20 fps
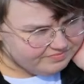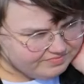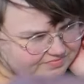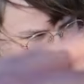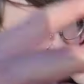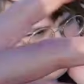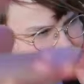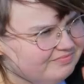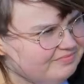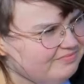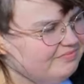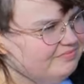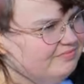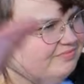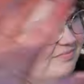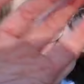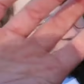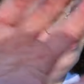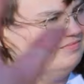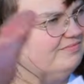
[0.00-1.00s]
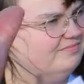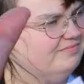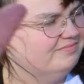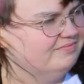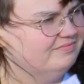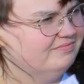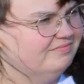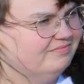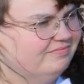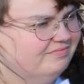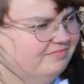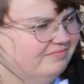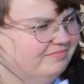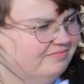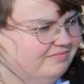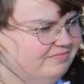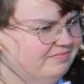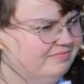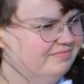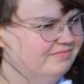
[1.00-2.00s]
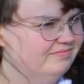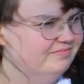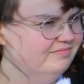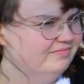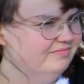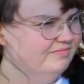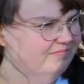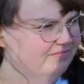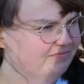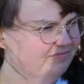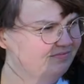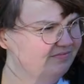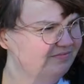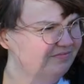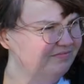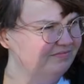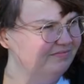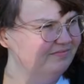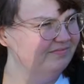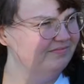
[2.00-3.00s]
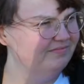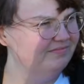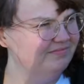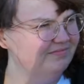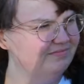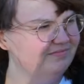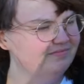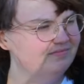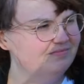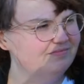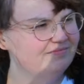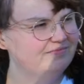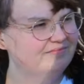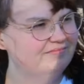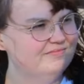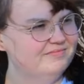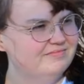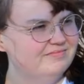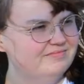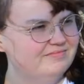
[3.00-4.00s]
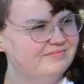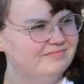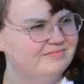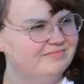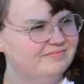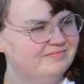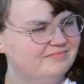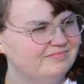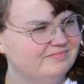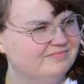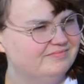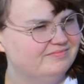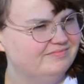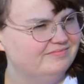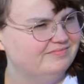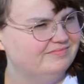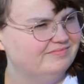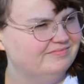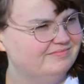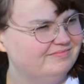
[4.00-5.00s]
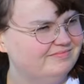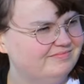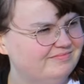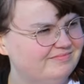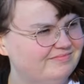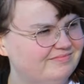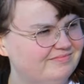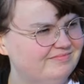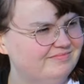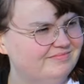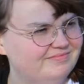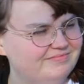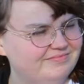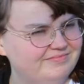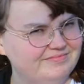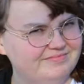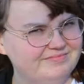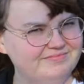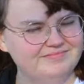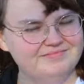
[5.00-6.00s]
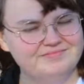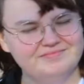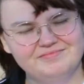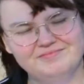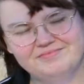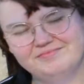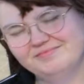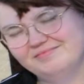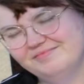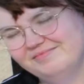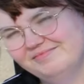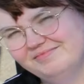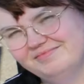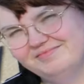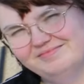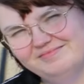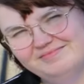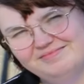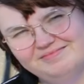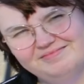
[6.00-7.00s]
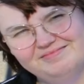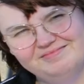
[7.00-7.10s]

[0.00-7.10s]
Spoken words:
(silent)